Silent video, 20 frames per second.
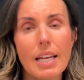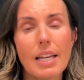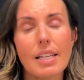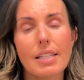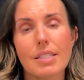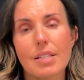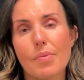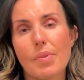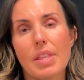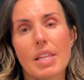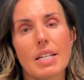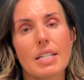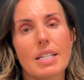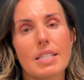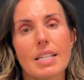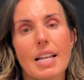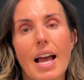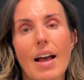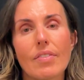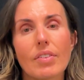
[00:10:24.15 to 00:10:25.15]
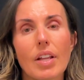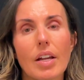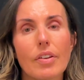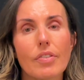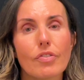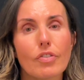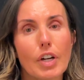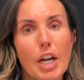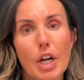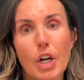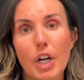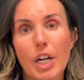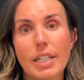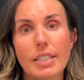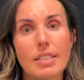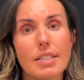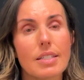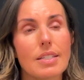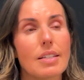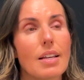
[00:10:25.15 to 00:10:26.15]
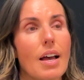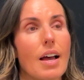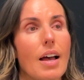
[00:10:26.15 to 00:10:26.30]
something that doesn't have a lot of fragrance,